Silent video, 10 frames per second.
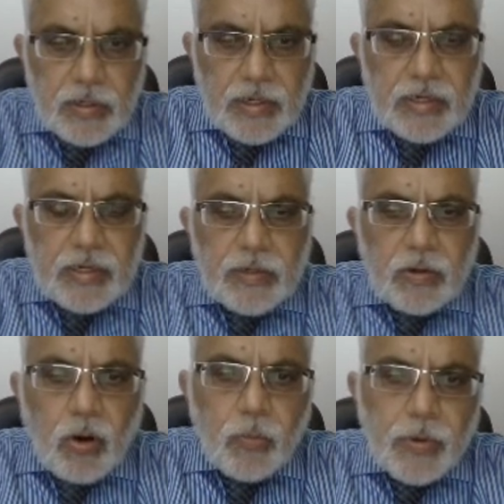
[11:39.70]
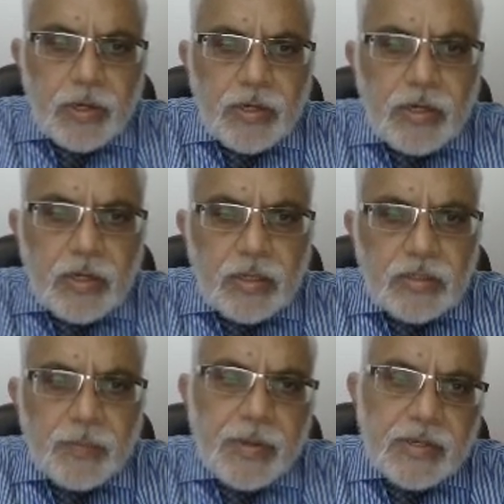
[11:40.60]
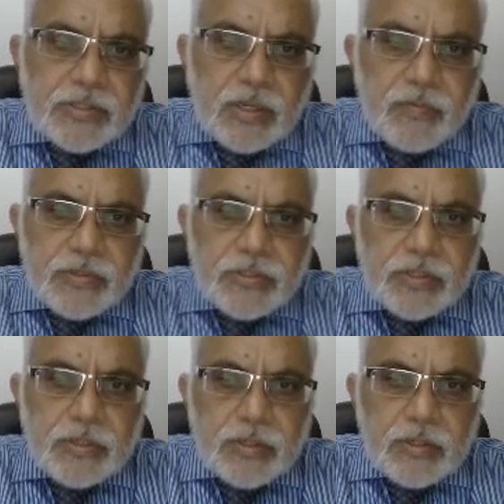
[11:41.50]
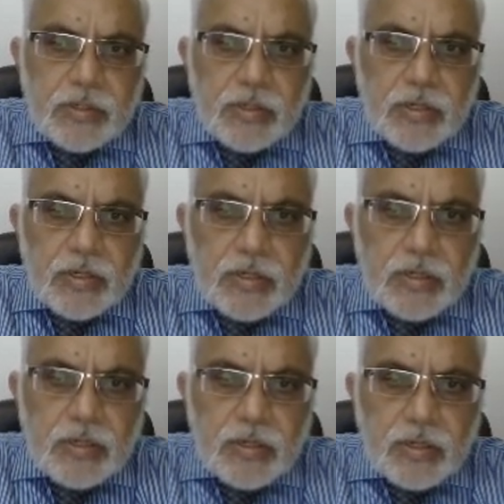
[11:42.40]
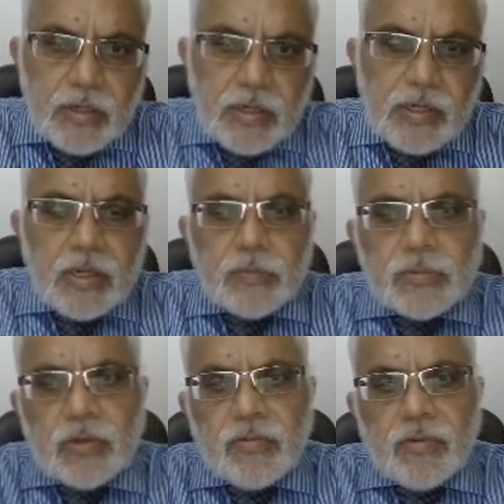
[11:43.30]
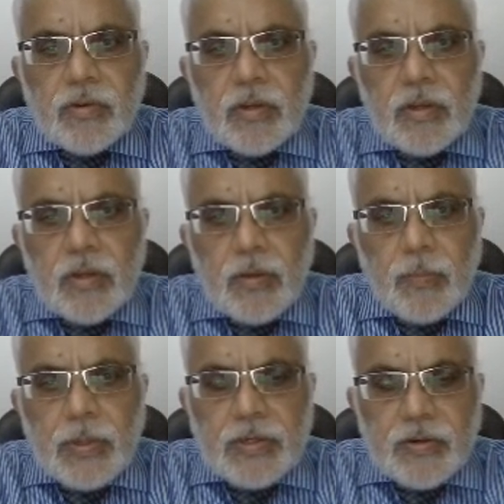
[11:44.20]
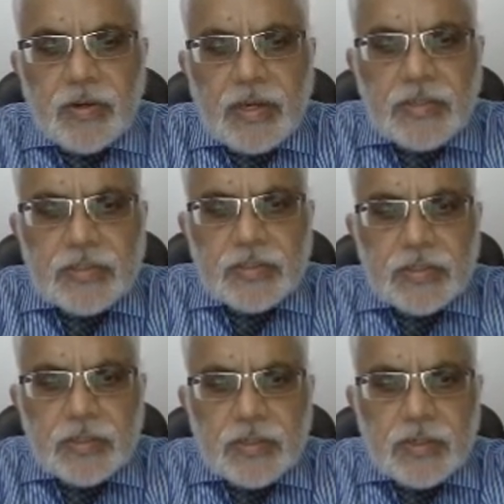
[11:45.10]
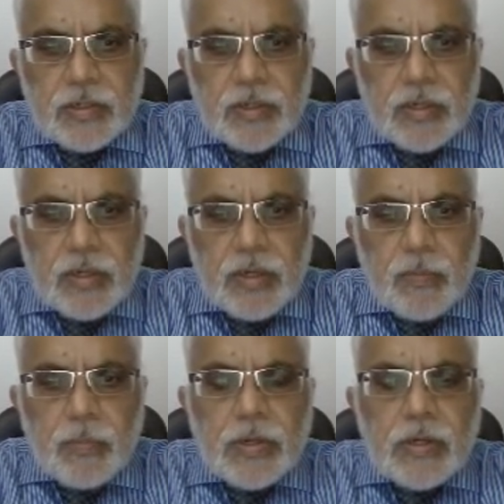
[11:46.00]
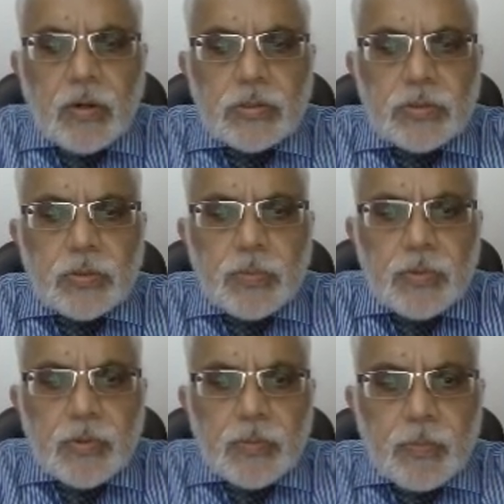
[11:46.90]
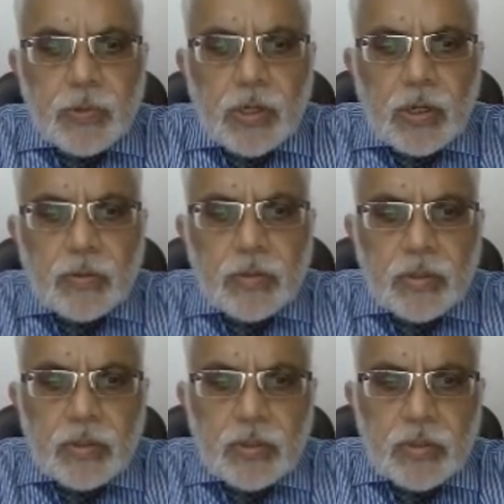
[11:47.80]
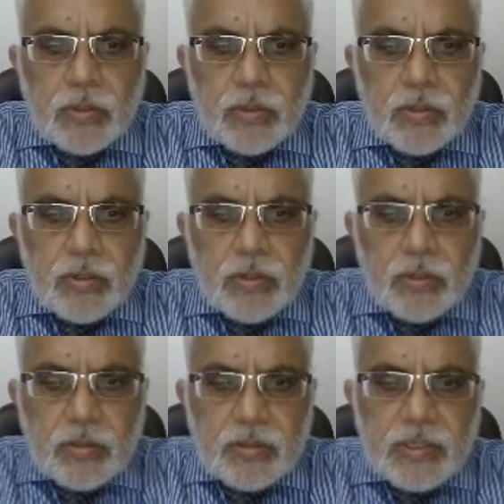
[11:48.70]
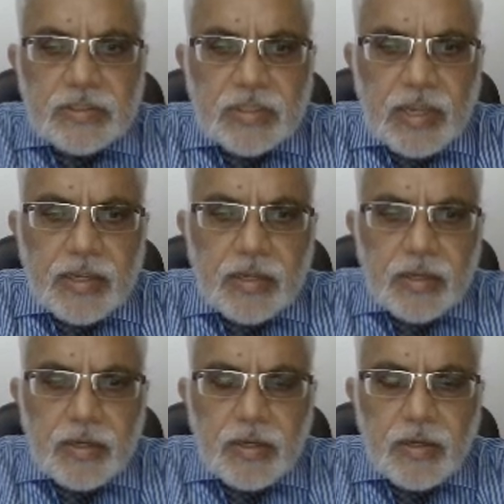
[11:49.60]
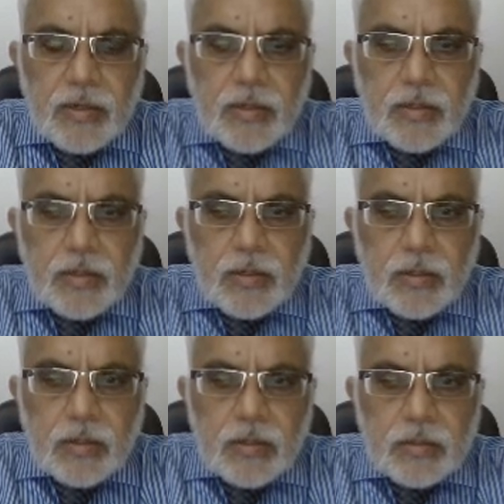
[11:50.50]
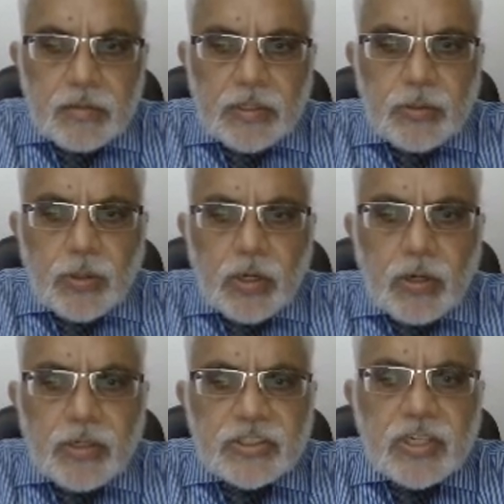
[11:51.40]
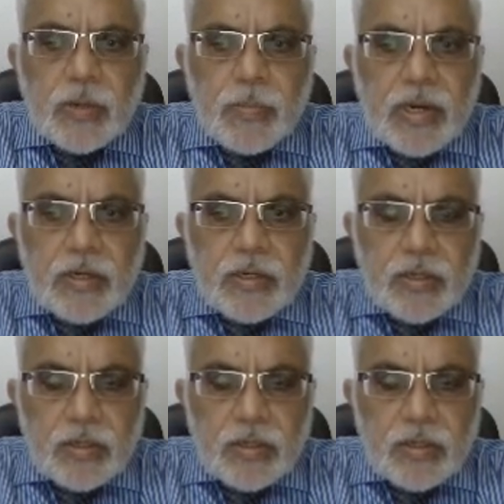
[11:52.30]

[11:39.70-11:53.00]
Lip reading: It incorporated the Paris Convention in terms of patent rights, but it also put down things like that you cannot discriminate